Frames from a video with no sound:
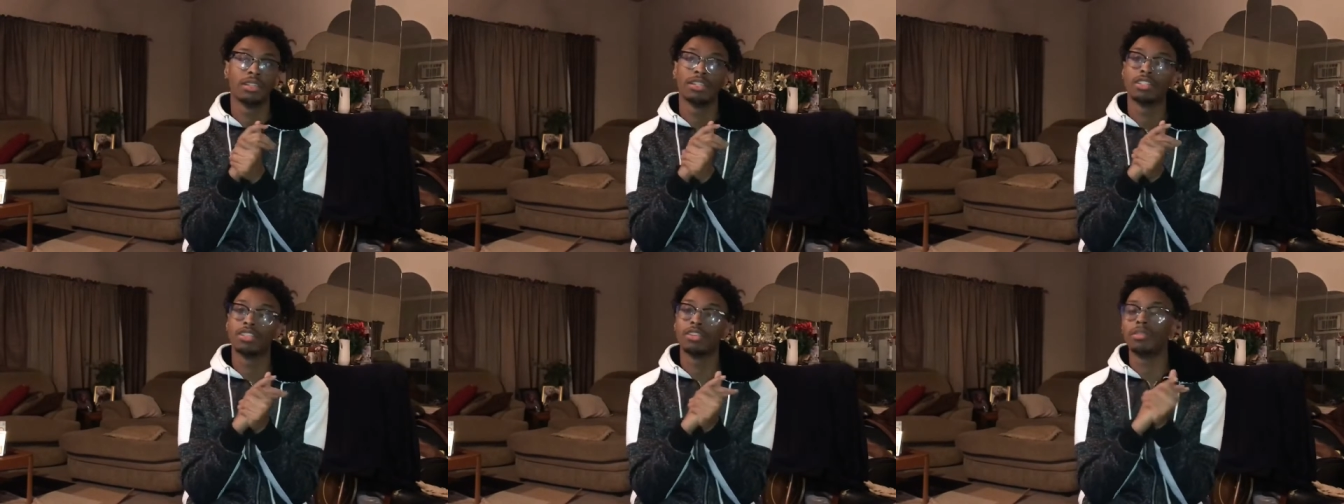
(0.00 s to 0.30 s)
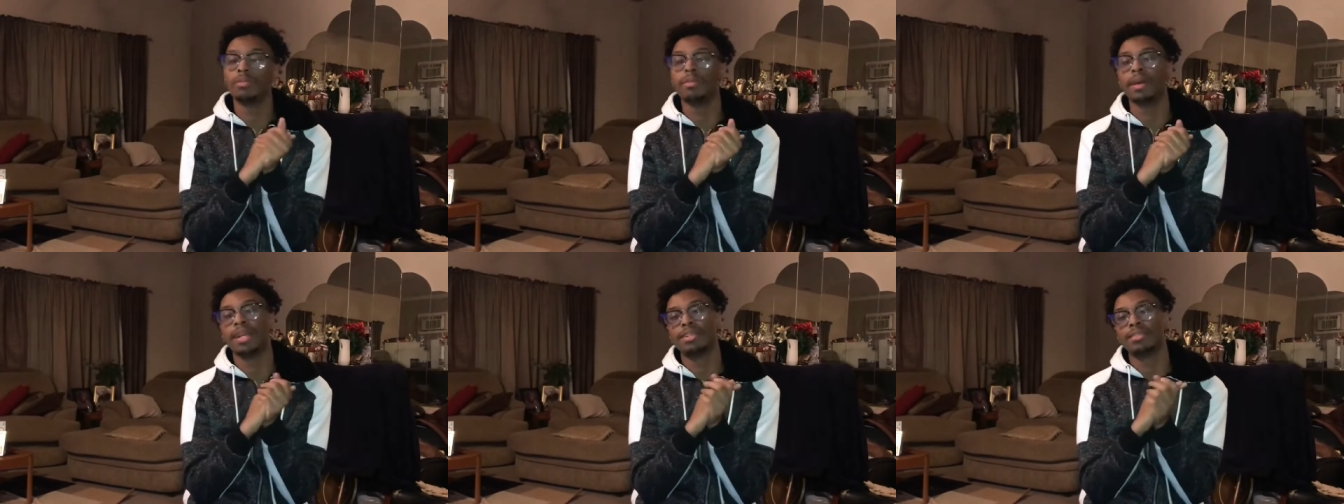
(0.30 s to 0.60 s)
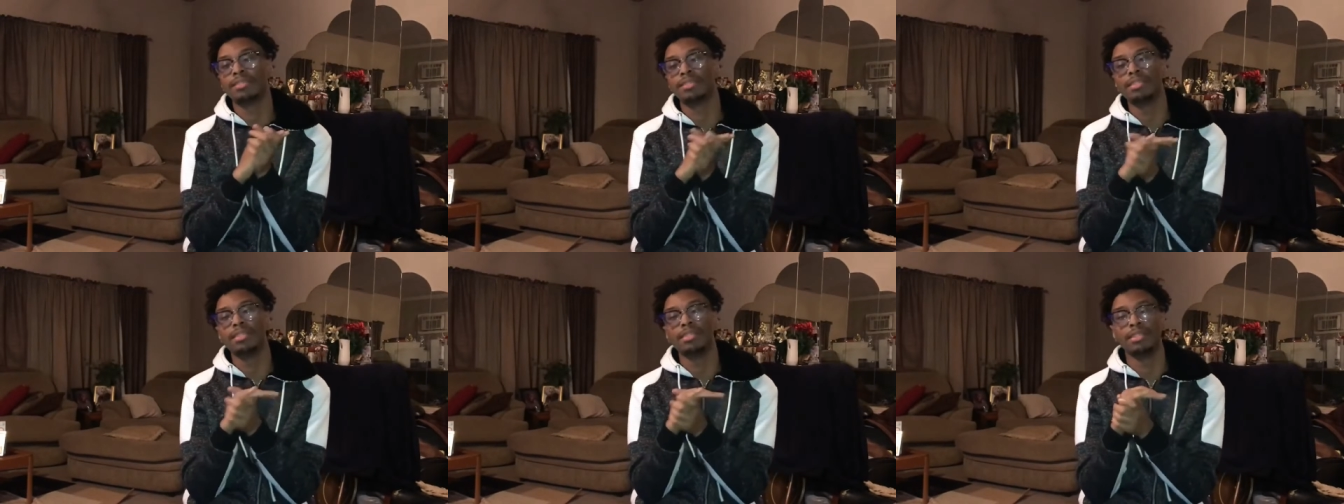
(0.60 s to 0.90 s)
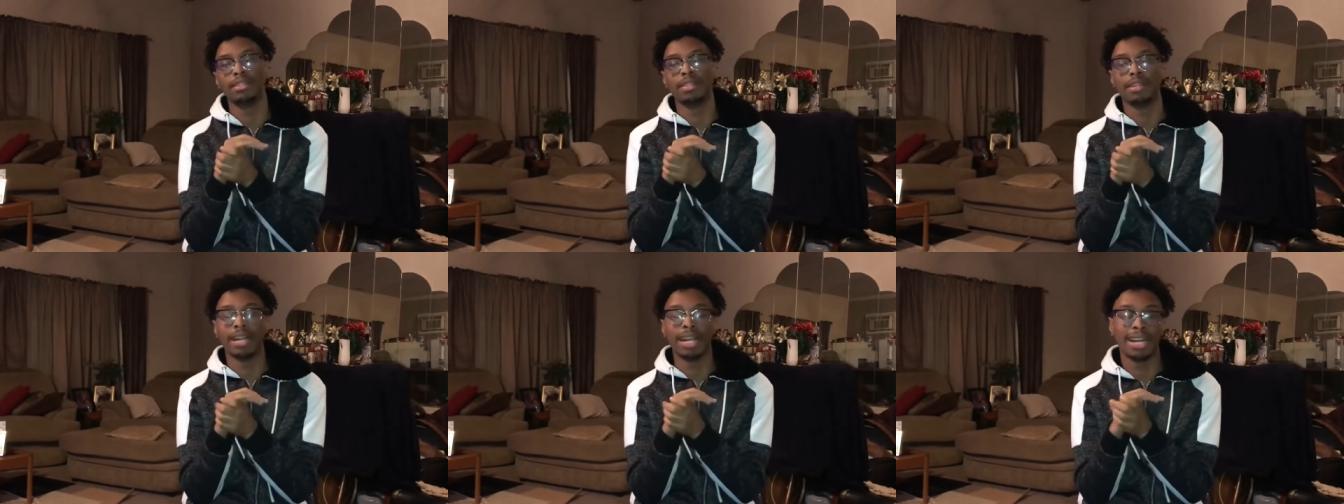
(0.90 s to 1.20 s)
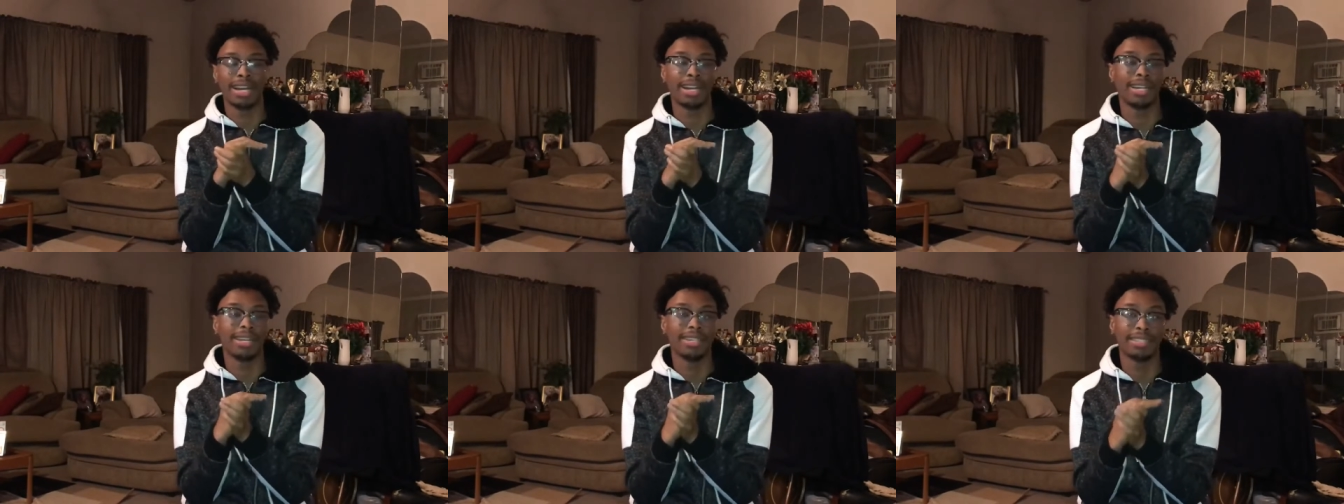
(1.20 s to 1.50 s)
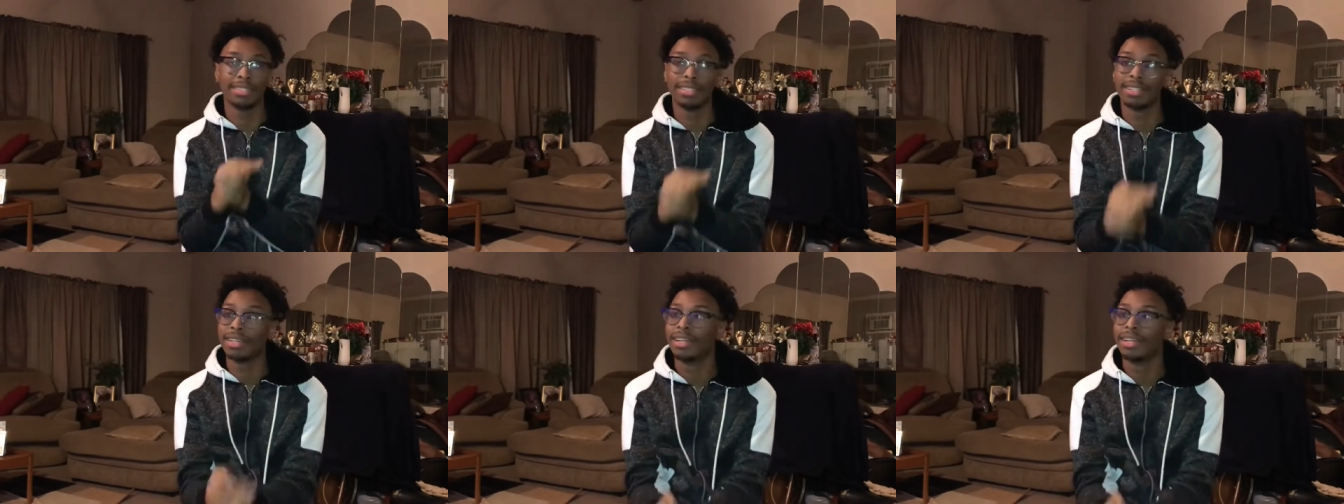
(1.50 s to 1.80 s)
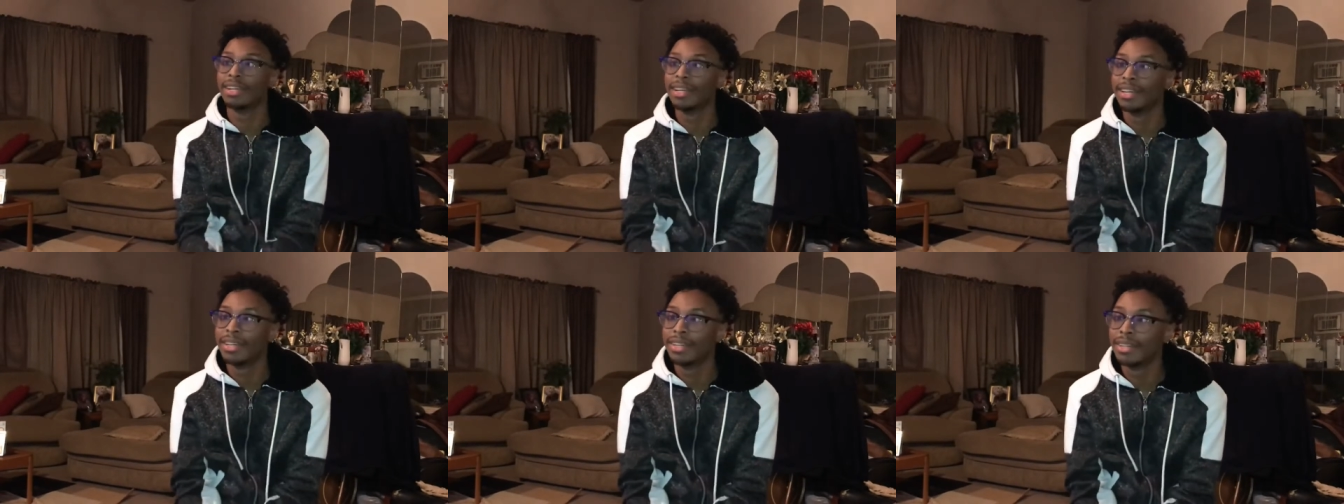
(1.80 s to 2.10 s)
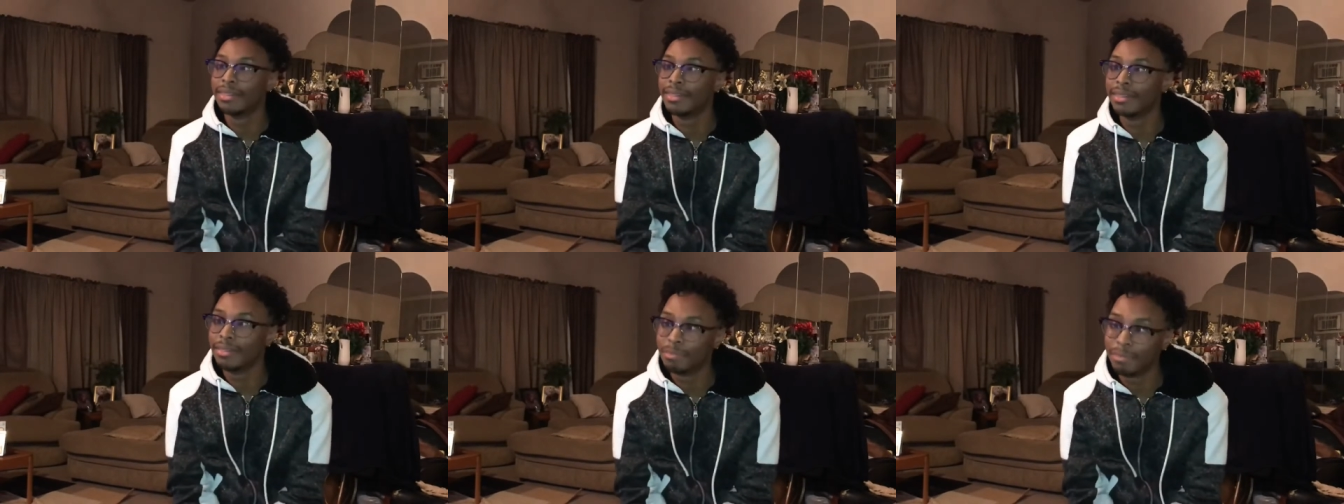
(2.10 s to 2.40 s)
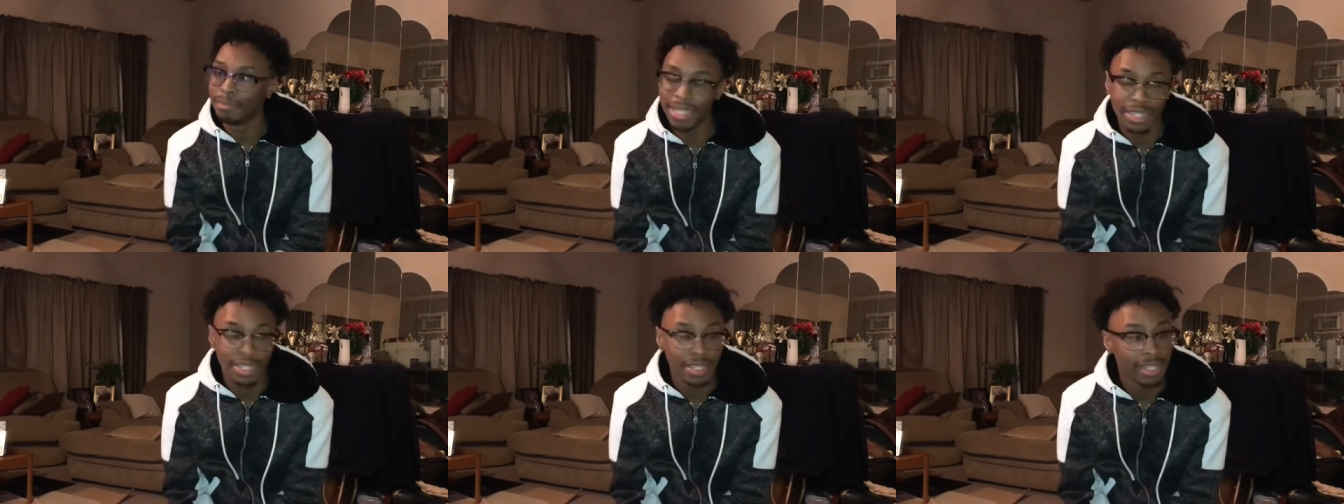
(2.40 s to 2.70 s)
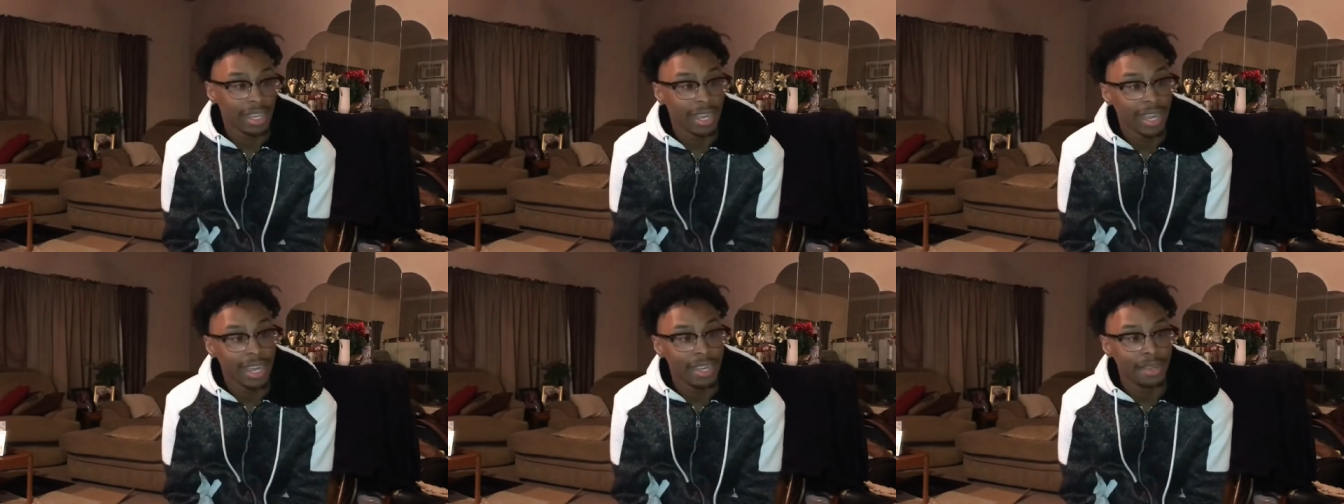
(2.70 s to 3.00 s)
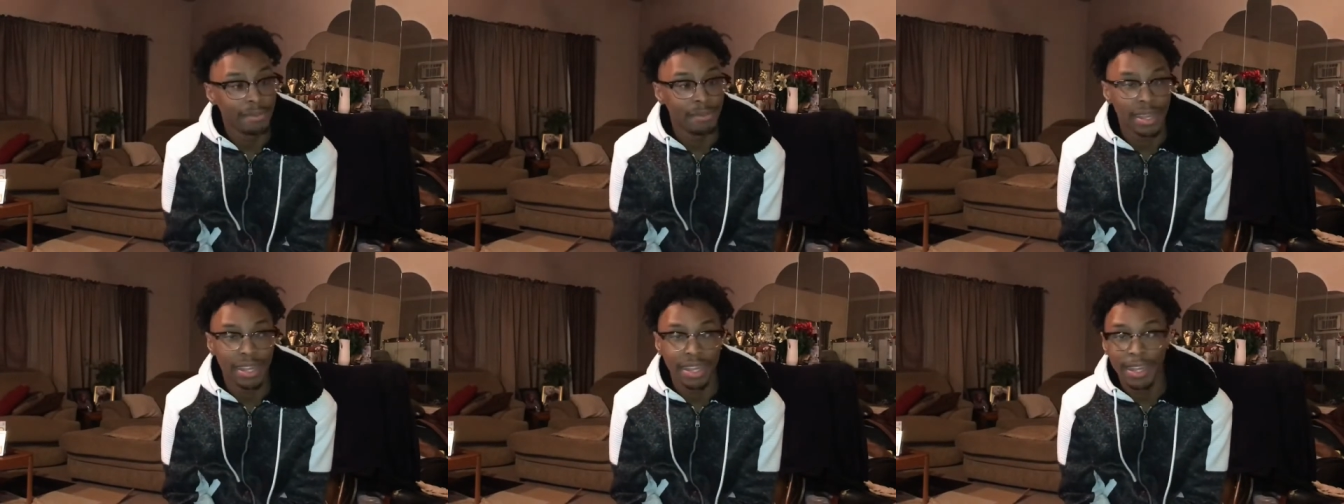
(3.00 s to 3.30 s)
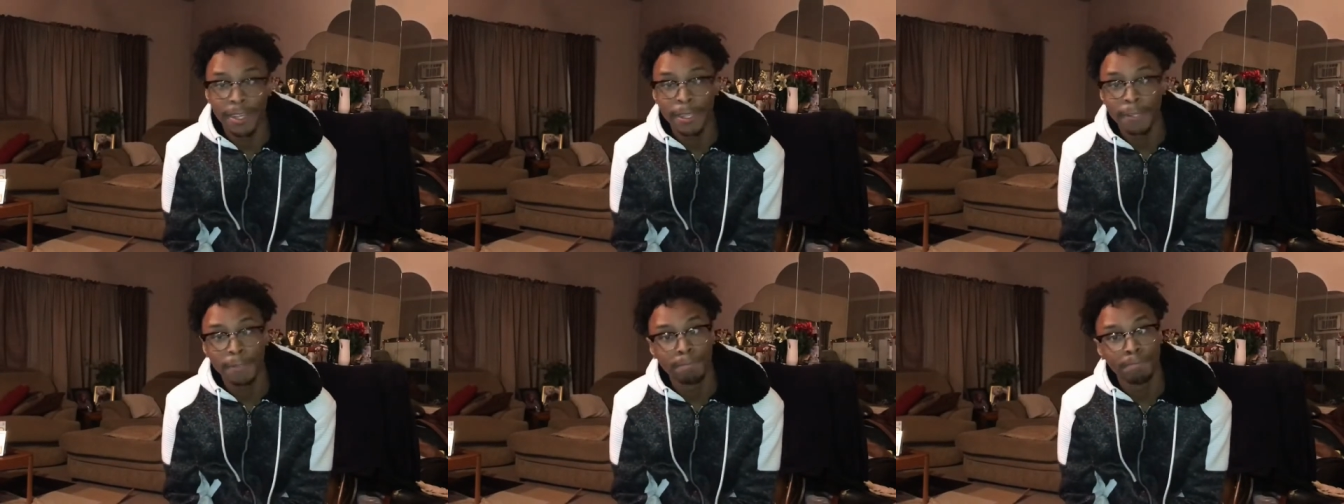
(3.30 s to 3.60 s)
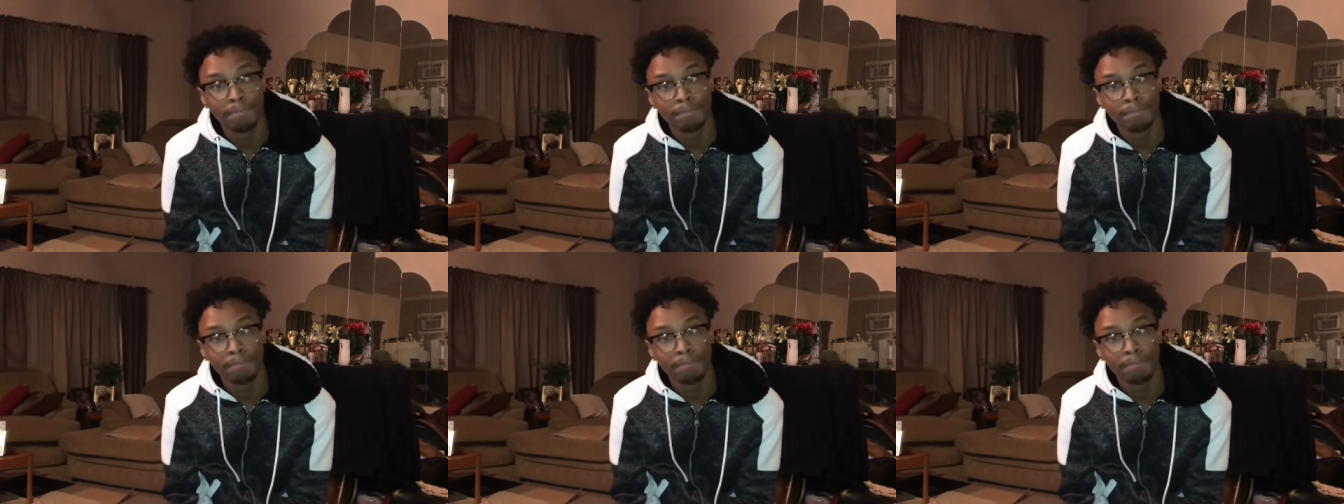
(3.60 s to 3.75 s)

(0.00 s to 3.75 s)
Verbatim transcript: So we about to see, all right? But, hey, man,